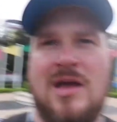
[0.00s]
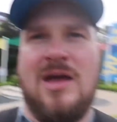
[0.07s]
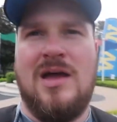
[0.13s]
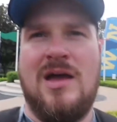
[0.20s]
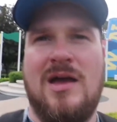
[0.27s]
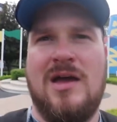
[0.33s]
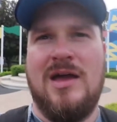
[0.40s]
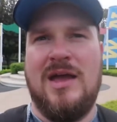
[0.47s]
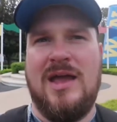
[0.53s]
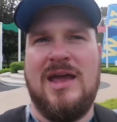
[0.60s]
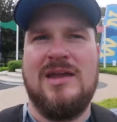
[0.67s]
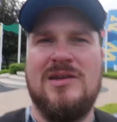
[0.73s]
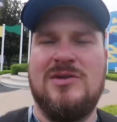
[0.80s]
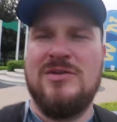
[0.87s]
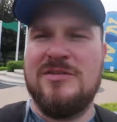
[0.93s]

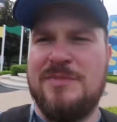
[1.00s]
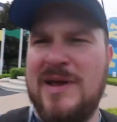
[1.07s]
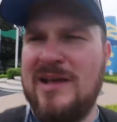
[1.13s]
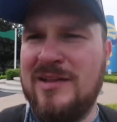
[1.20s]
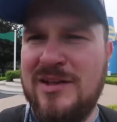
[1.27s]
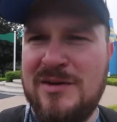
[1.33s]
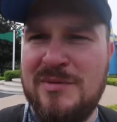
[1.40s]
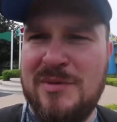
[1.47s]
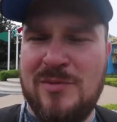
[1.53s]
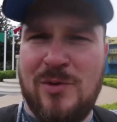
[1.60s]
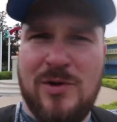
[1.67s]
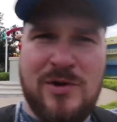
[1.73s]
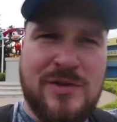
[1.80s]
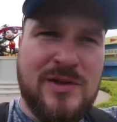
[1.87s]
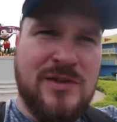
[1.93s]
and you just pay a little bit
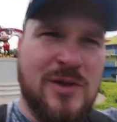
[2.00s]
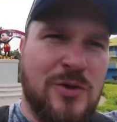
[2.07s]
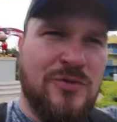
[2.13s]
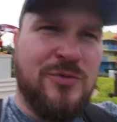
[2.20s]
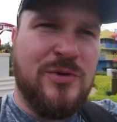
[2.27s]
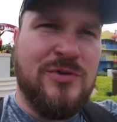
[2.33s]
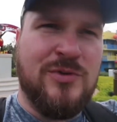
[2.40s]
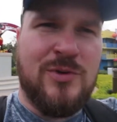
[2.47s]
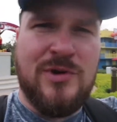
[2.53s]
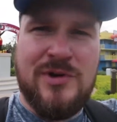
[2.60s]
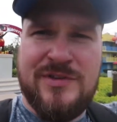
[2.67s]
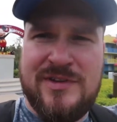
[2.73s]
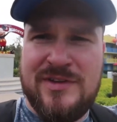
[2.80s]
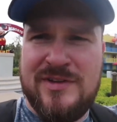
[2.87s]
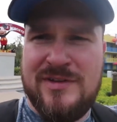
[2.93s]
more than those
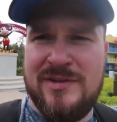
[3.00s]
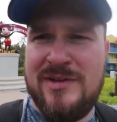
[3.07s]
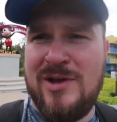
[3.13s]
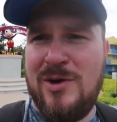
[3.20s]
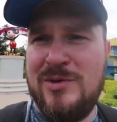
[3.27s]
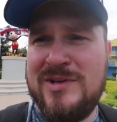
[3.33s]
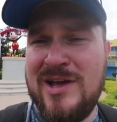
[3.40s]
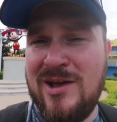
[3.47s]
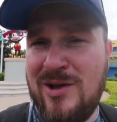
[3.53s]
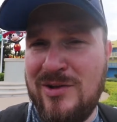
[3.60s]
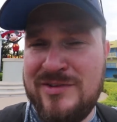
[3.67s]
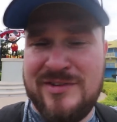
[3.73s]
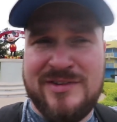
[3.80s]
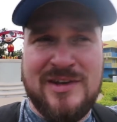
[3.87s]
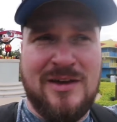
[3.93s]
resorts and
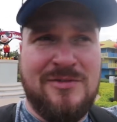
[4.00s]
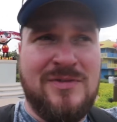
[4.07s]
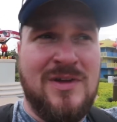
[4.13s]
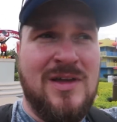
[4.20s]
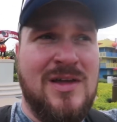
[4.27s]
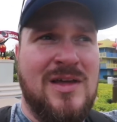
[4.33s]
hotels and stuff